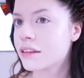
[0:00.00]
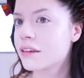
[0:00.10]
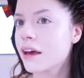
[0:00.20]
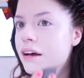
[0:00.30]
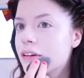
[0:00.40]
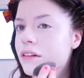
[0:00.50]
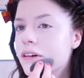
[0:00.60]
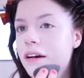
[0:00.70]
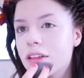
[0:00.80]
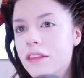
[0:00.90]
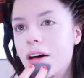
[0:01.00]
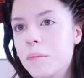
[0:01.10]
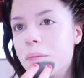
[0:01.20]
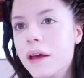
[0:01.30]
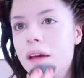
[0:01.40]
Take a look at
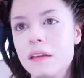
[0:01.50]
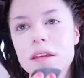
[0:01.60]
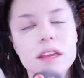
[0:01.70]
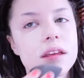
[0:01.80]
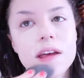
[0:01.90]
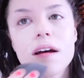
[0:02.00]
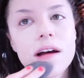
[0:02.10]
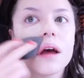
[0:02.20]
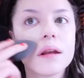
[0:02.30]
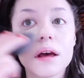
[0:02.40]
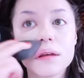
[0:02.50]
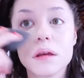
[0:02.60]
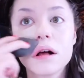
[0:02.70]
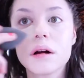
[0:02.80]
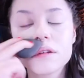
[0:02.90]
that base. And
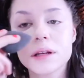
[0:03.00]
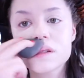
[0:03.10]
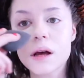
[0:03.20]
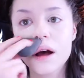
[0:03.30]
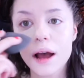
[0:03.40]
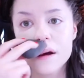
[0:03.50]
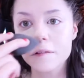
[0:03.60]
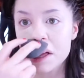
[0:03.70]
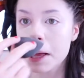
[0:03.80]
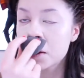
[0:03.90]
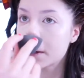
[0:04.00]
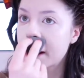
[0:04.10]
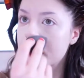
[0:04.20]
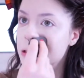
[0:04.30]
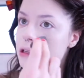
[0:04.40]
y'all already saw I have hella
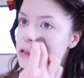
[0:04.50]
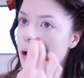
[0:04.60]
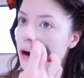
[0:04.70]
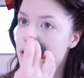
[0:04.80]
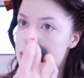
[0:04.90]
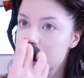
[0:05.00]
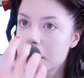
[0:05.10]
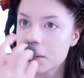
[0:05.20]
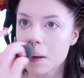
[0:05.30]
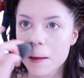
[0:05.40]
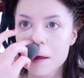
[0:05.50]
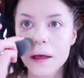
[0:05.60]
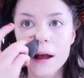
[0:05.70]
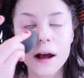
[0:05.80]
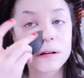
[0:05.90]
acne scars.
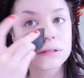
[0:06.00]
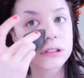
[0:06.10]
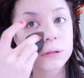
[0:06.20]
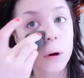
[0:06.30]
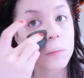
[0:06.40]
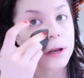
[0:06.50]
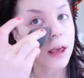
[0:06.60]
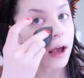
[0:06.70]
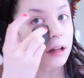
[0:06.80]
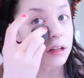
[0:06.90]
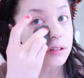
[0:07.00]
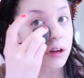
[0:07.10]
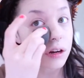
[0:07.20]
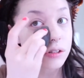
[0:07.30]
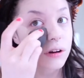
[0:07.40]
I have so many acne
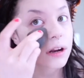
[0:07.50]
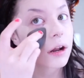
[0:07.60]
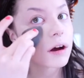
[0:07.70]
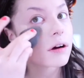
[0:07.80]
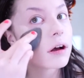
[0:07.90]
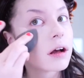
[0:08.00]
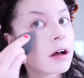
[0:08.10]
scars right now.